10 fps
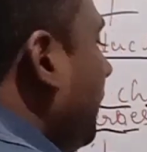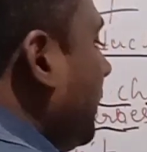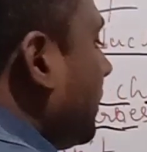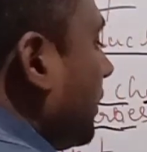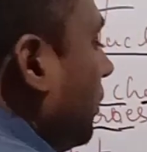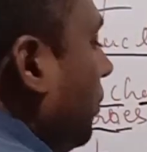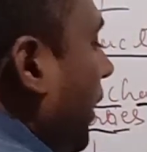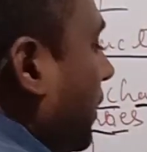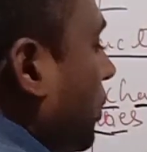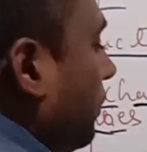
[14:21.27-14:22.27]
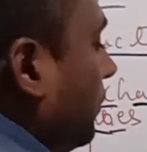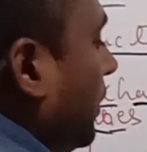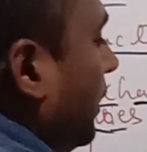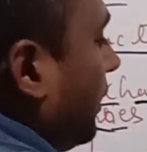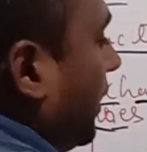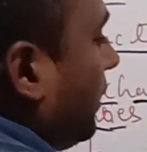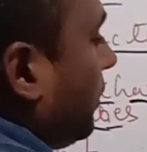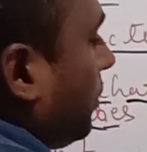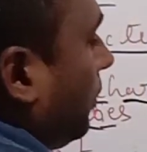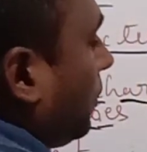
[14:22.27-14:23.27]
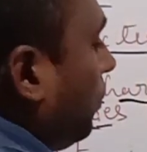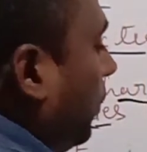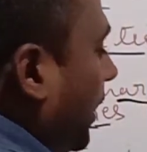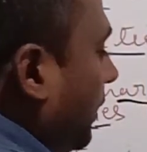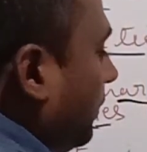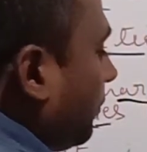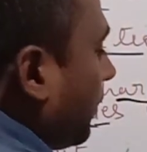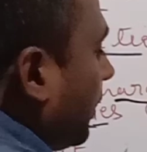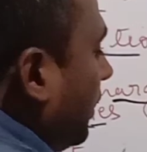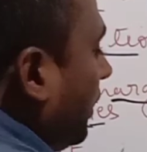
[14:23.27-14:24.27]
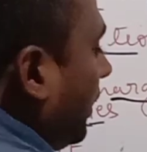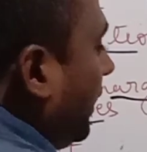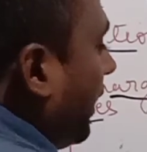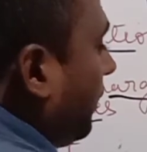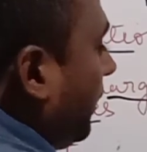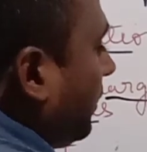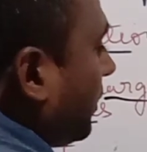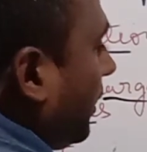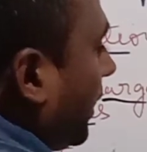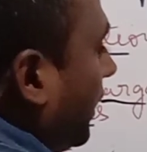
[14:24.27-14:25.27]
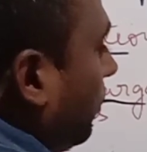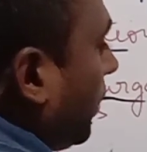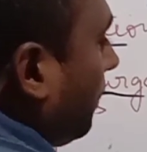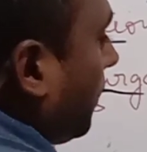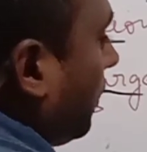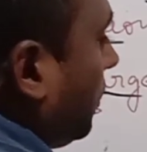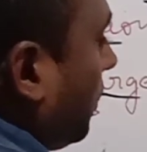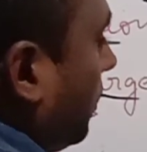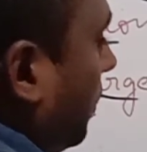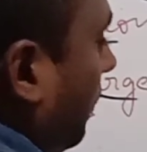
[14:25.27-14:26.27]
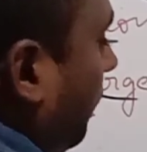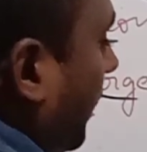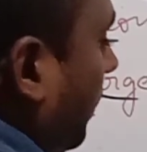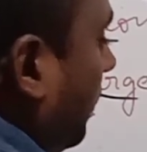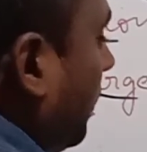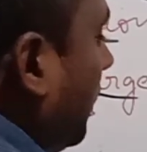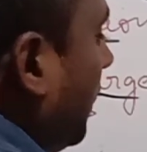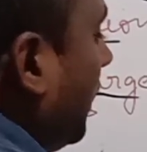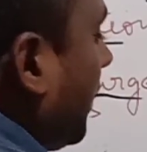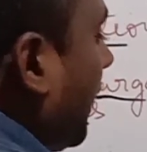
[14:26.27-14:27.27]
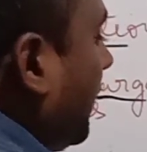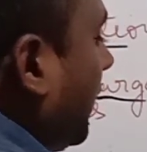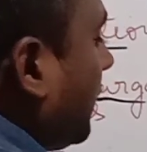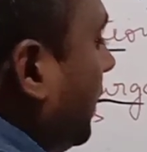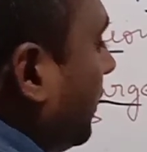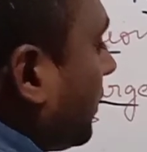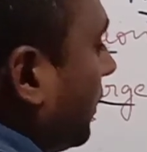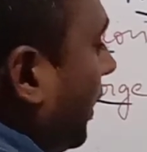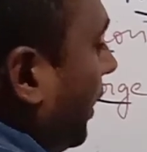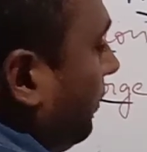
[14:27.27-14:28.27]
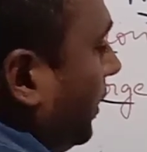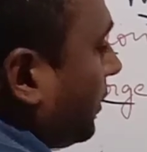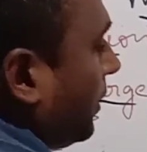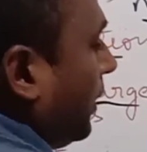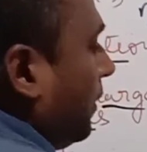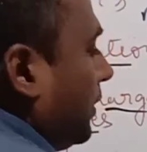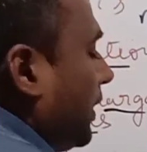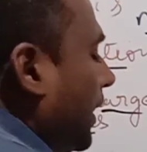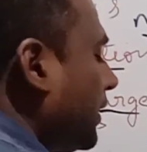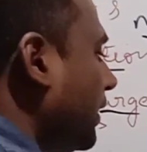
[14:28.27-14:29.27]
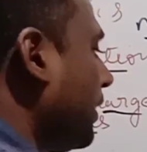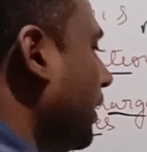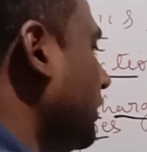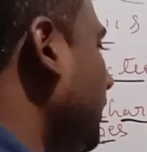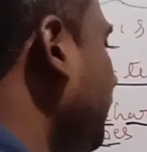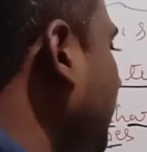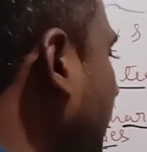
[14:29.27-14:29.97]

means vacuum, that is equal to 1. Air means again 1.005. Conductors means dielectric constant for